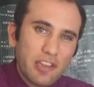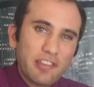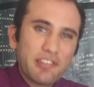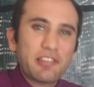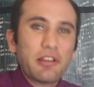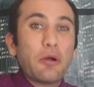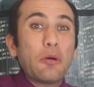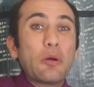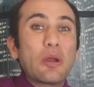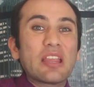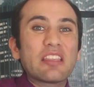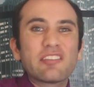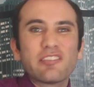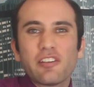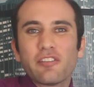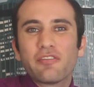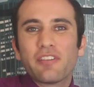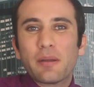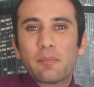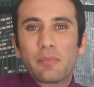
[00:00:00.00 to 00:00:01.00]
So it's
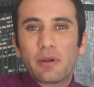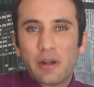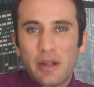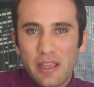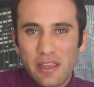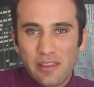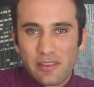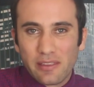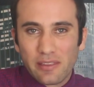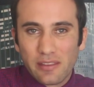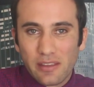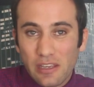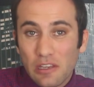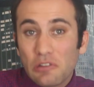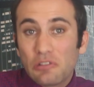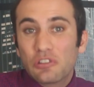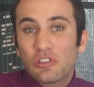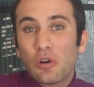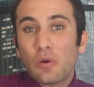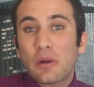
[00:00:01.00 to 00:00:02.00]
November 8th and
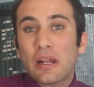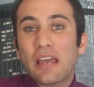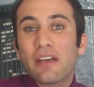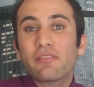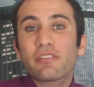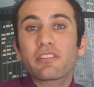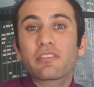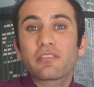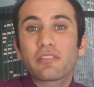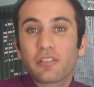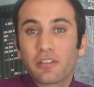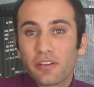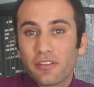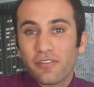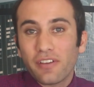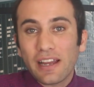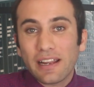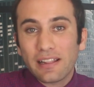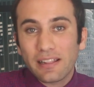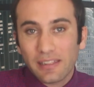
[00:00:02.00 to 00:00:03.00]
you don't have a
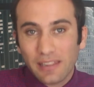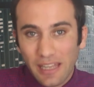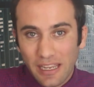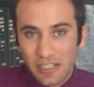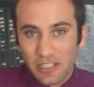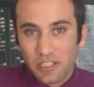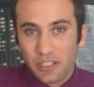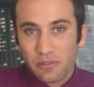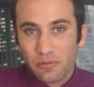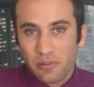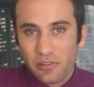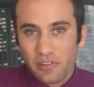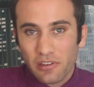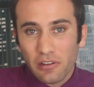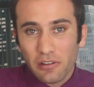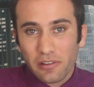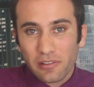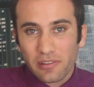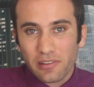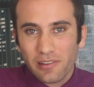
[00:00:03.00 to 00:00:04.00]
certified election
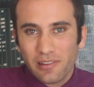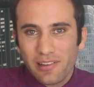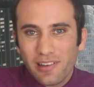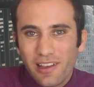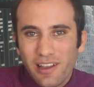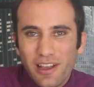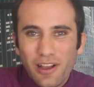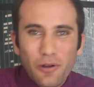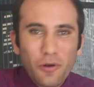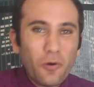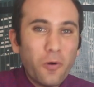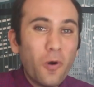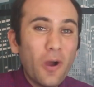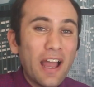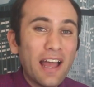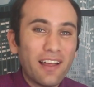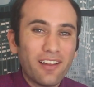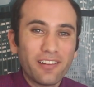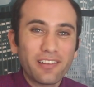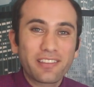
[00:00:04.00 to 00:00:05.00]
result.
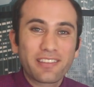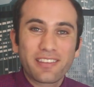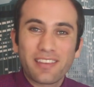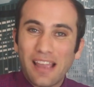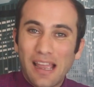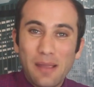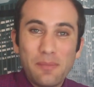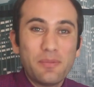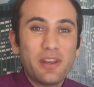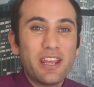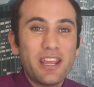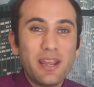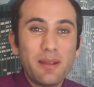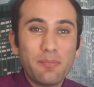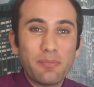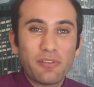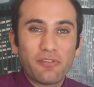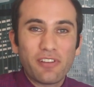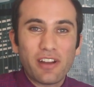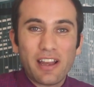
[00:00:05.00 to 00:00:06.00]
Well, time to
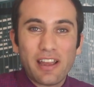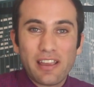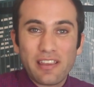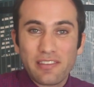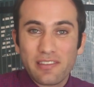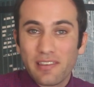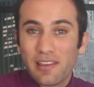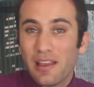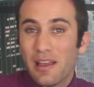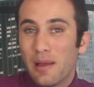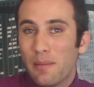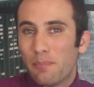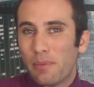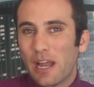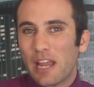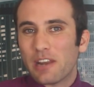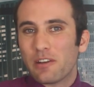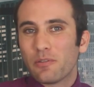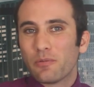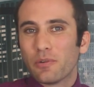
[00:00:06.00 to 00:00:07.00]
improvise.
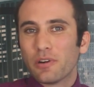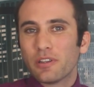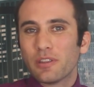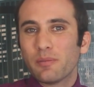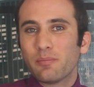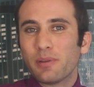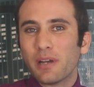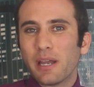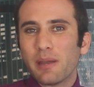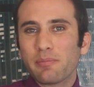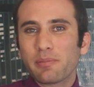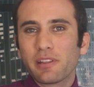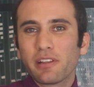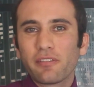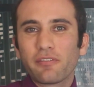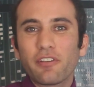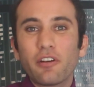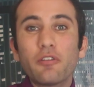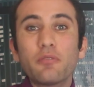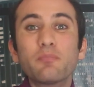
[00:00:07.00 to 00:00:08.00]
Biden won the
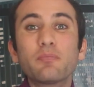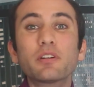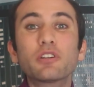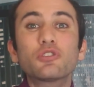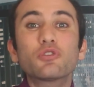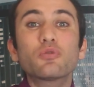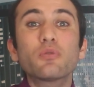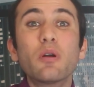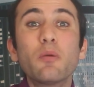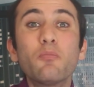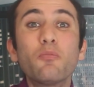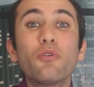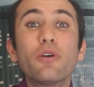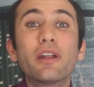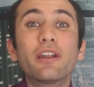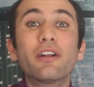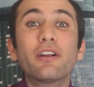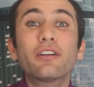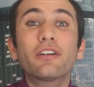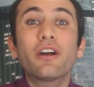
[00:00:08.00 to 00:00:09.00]
popular vote, but Trump
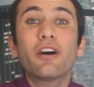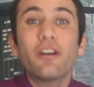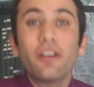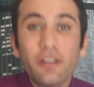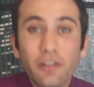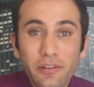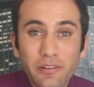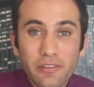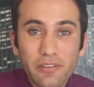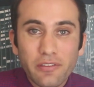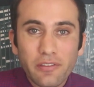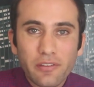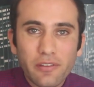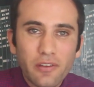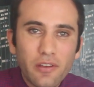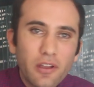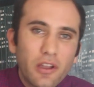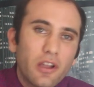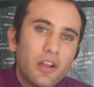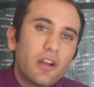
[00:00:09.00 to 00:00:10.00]
won our
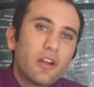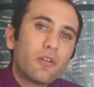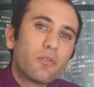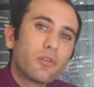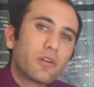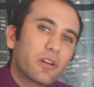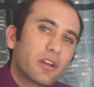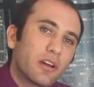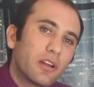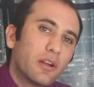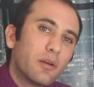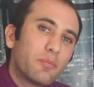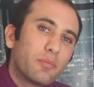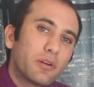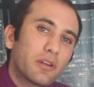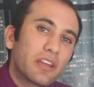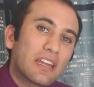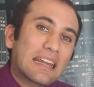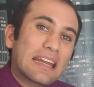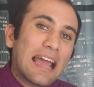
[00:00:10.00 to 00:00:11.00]
hearts. We're going to
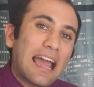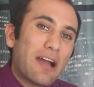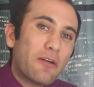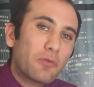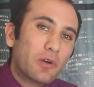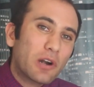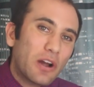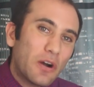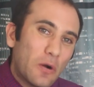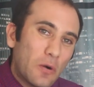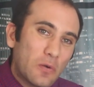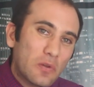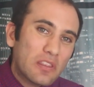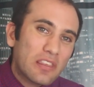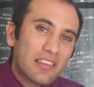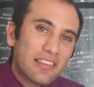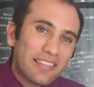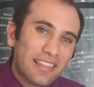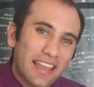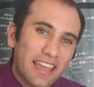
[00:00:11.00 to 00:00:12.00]
put in our own
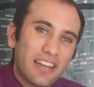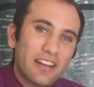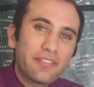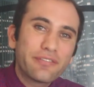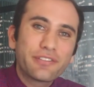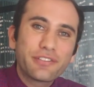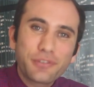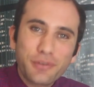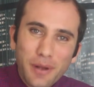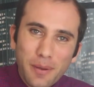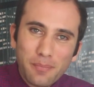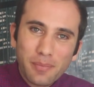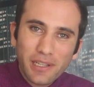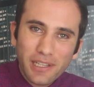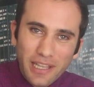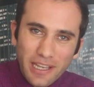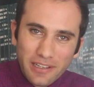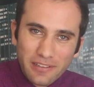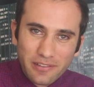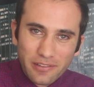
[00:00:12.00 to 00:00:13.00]
slate of Trump
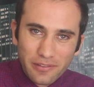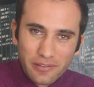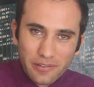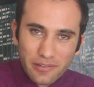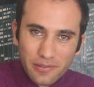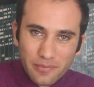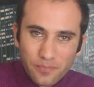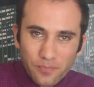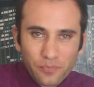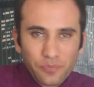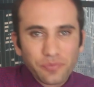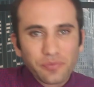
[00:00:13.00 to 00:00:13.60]
electors.